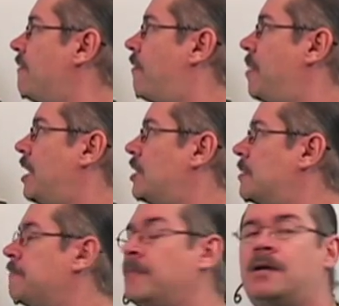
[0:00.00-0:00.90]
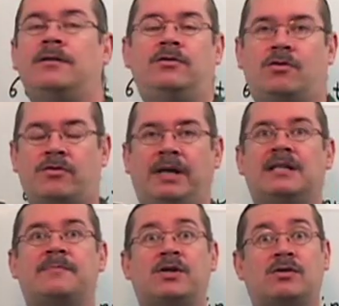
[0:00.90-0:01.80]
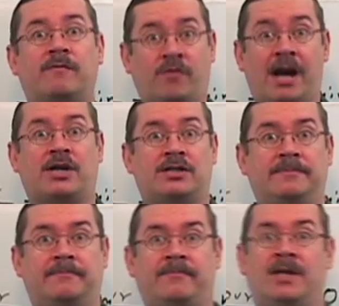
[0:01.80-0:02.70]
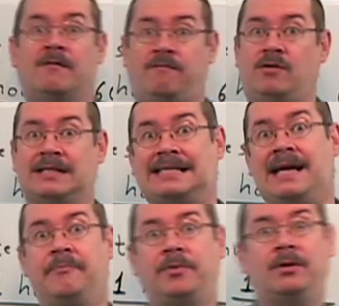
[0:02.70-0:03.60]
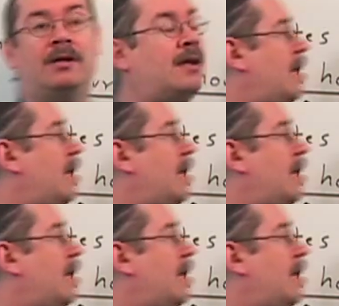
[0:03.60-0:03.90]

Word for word: information to create a special fraction. For example,